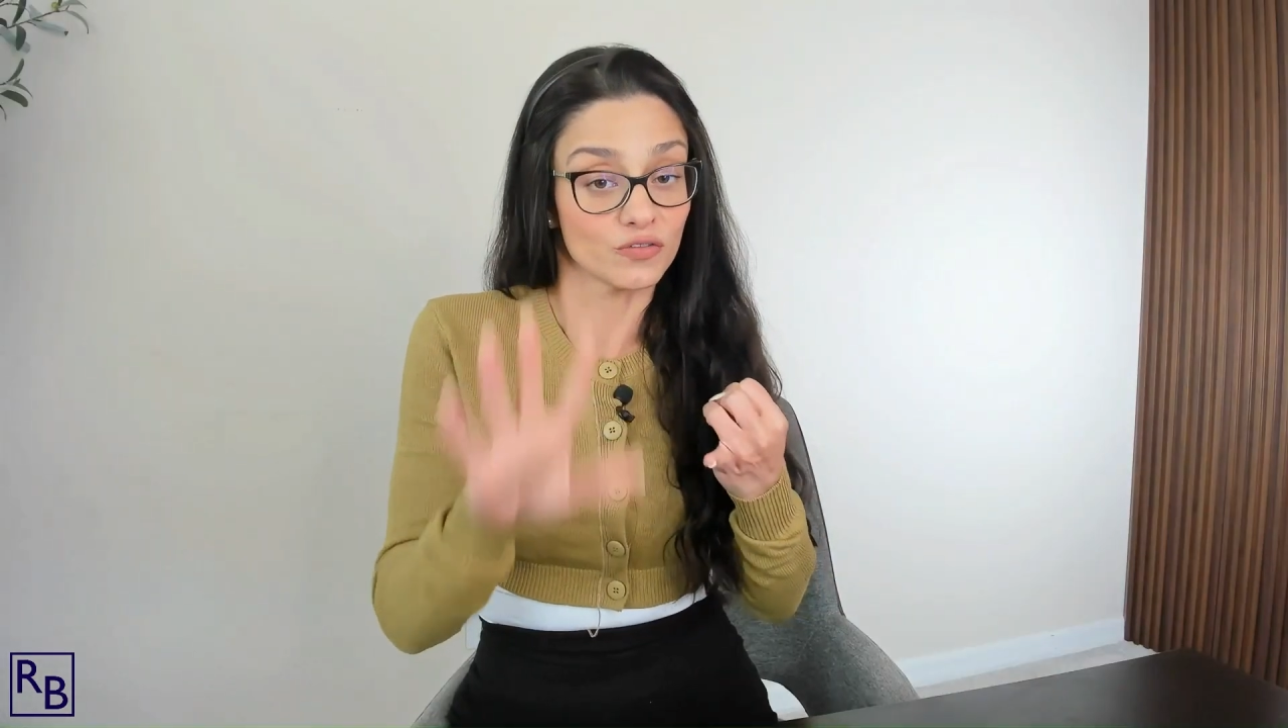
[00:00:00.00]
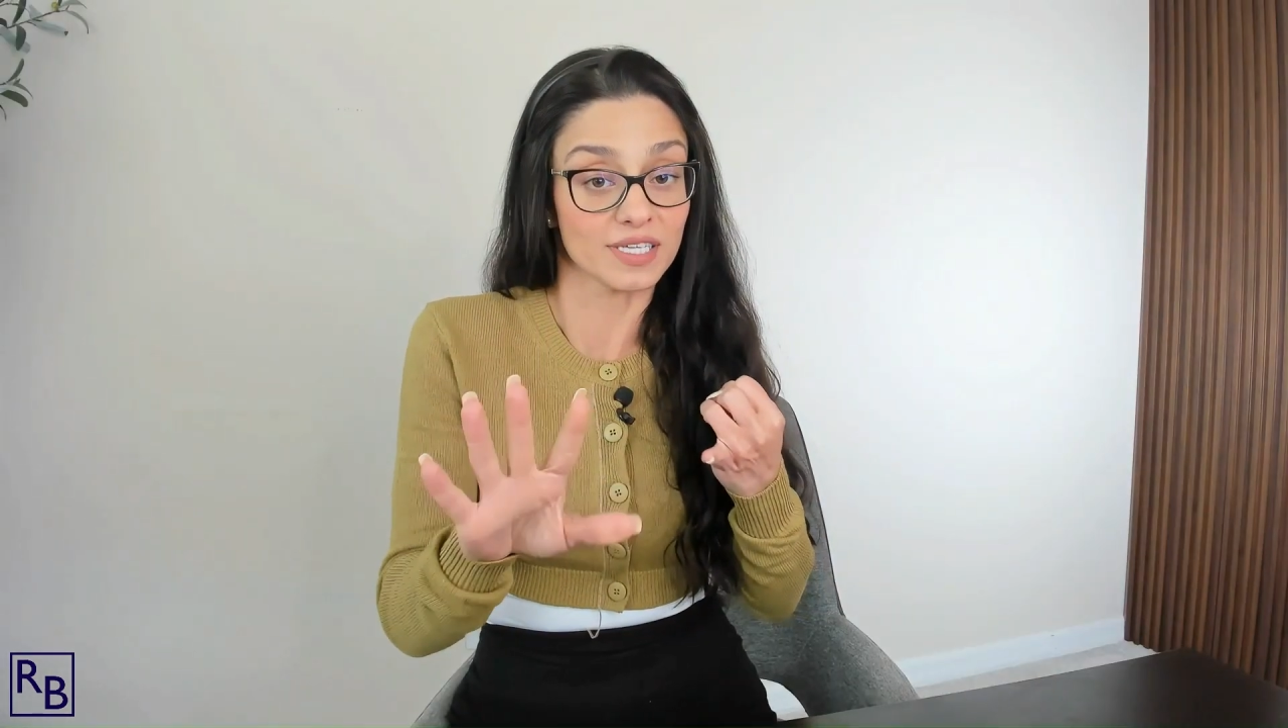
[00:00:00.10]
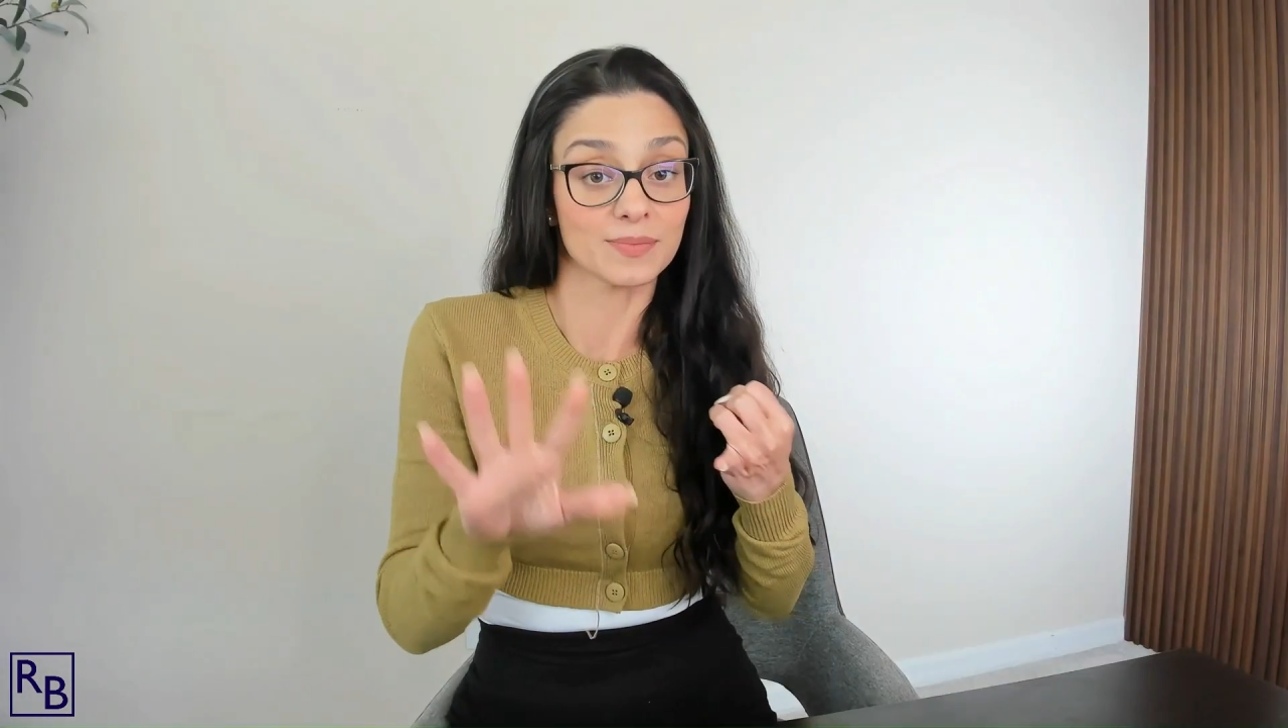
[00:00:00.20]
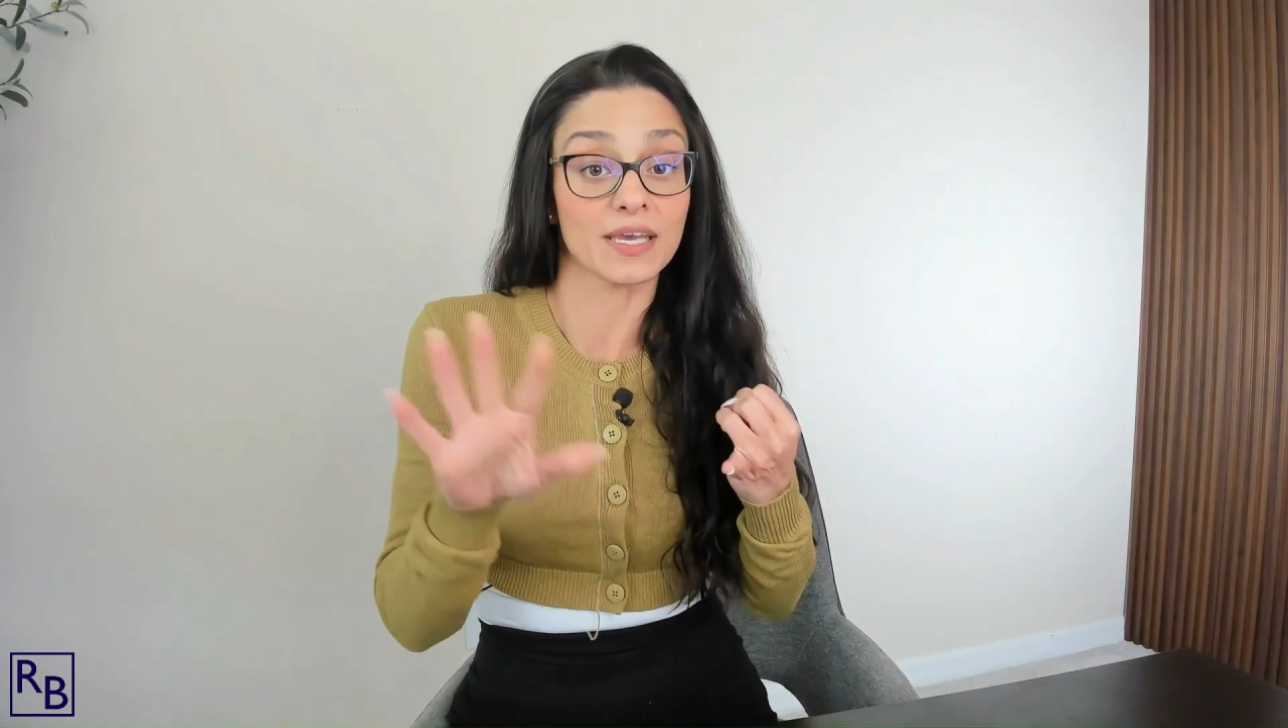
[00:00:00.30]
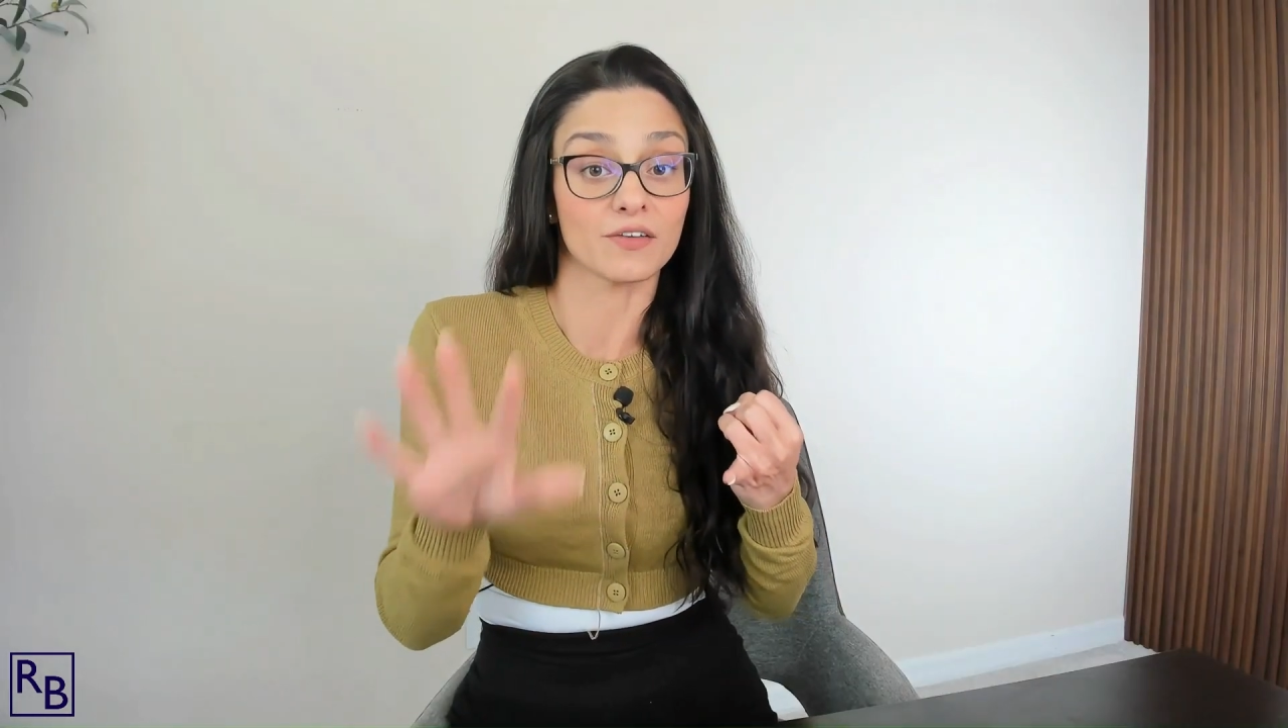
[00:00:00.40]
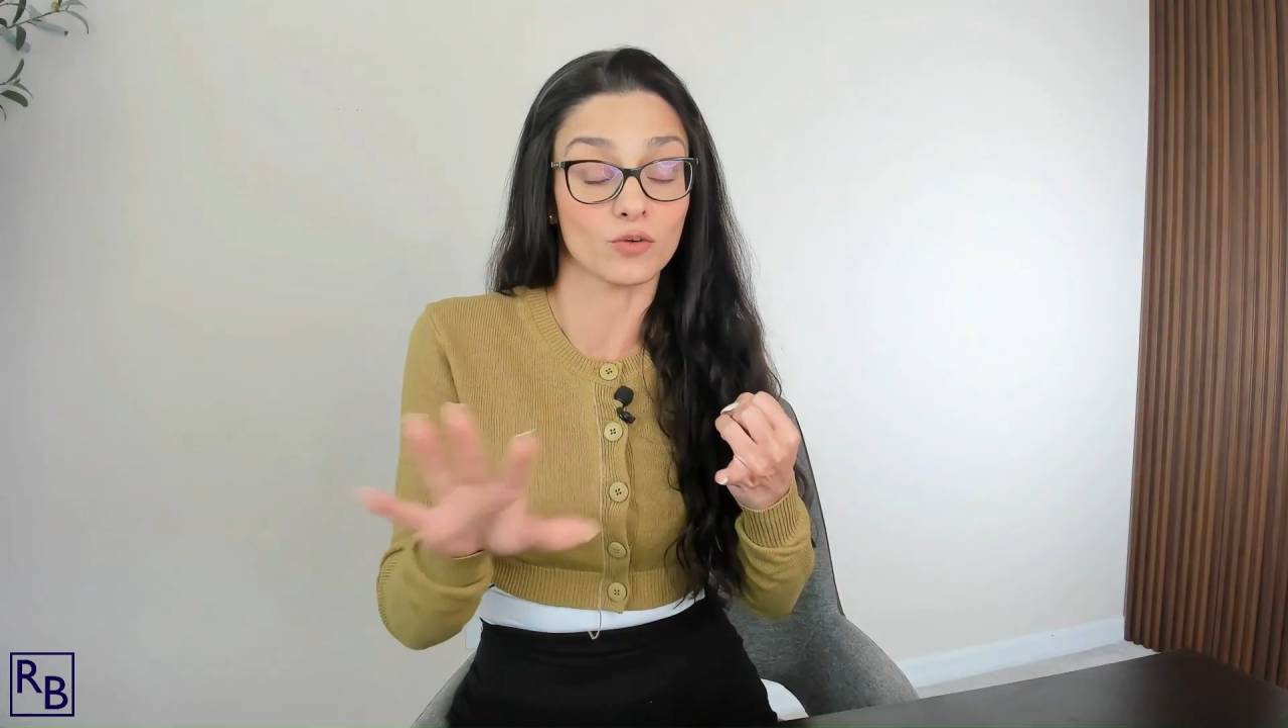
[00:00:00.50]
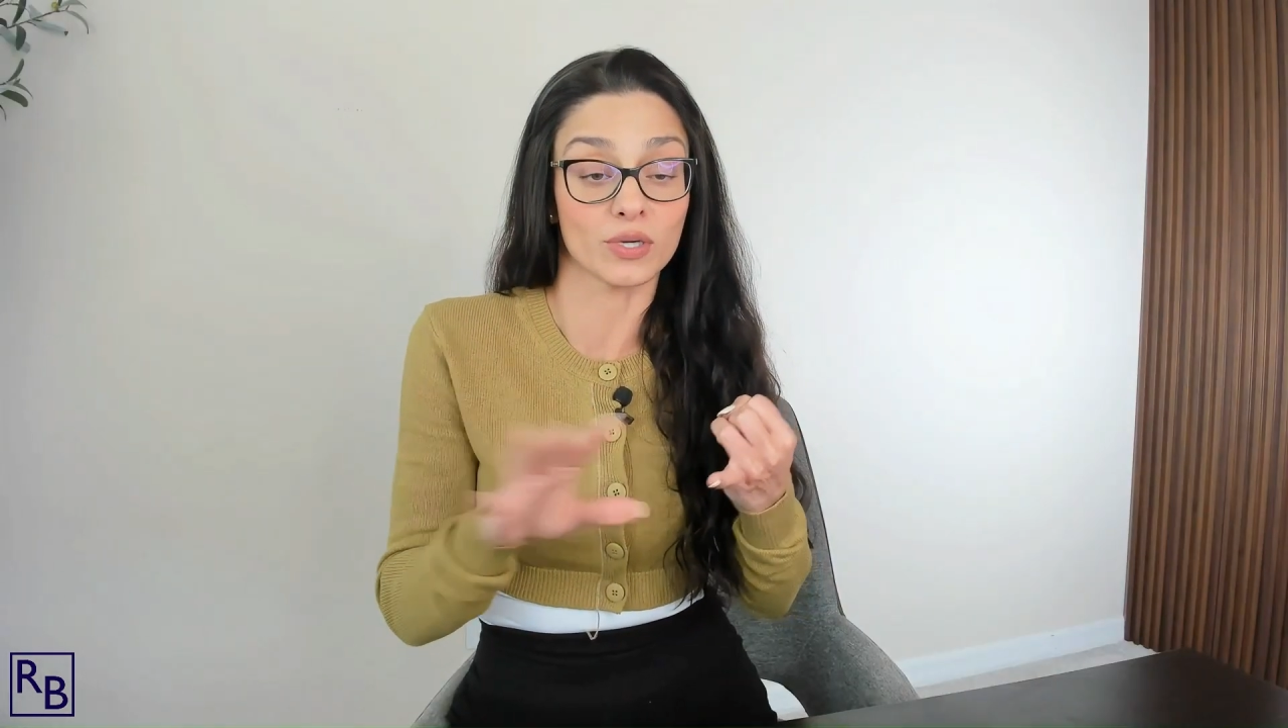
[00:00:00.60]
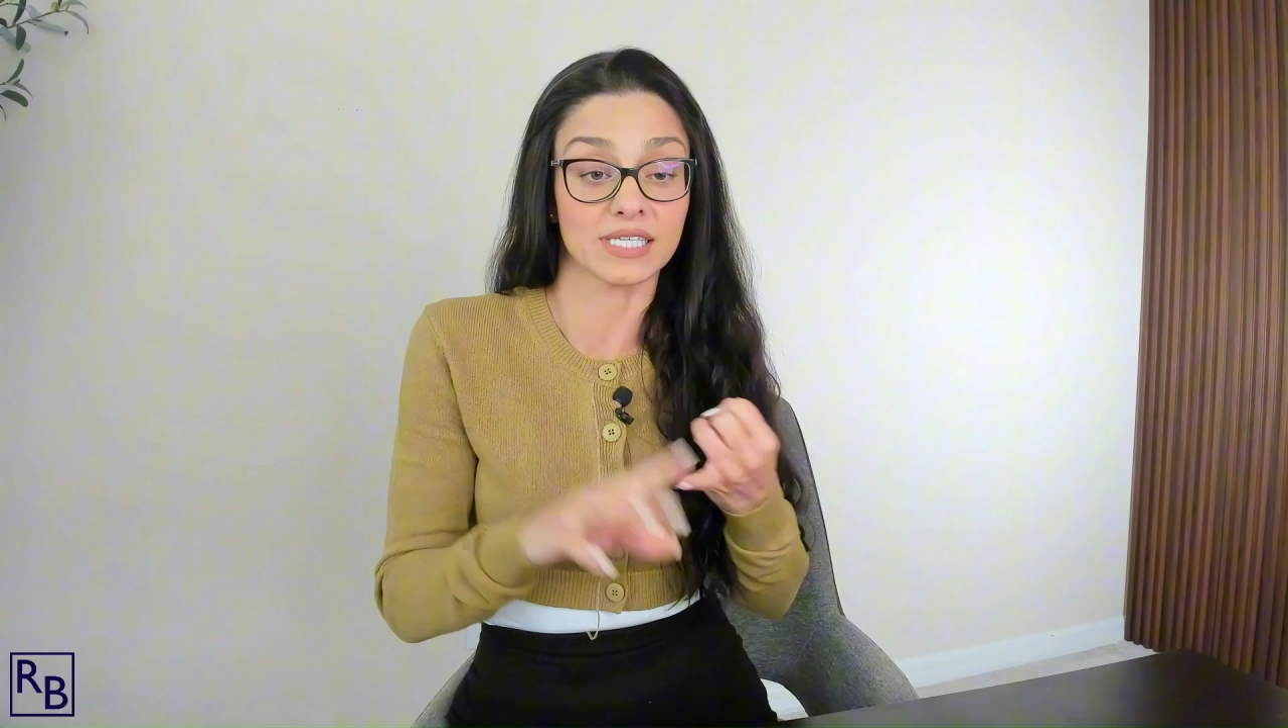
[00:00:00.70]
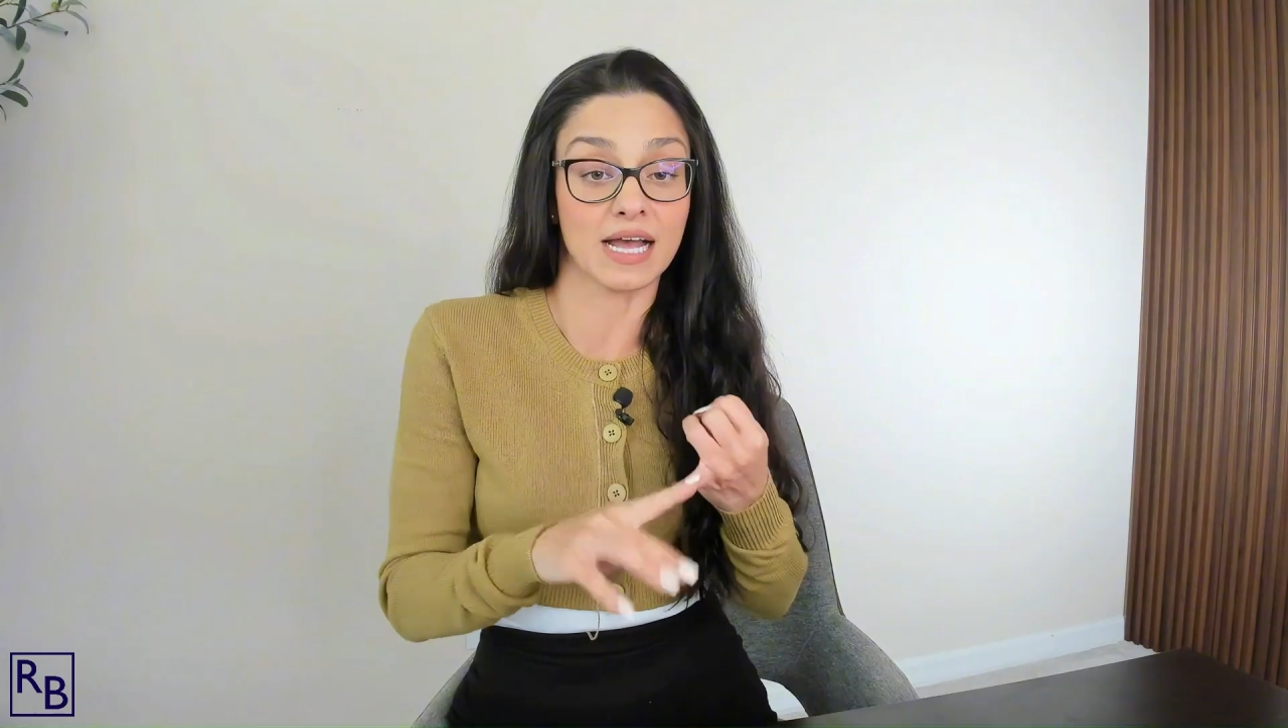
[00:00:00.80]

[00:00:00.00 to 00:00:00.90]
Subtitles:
resume, of course,